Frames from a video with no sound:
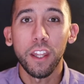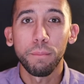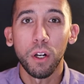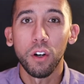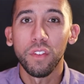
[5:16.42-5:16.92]

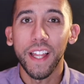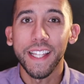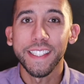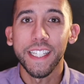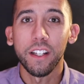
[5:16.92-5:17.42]
pro of
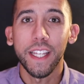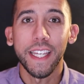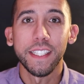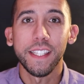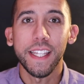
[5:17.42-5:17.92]
Lansdale
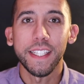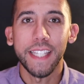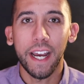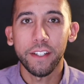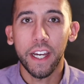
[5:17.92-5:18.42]
is the
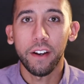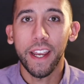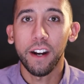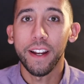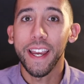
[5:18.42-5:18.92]
downtown
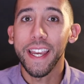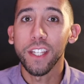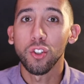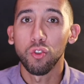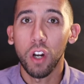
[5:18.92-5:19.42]
area
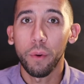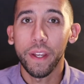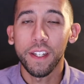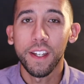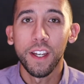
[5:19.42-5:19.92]
is
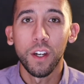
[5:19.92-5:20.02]
growing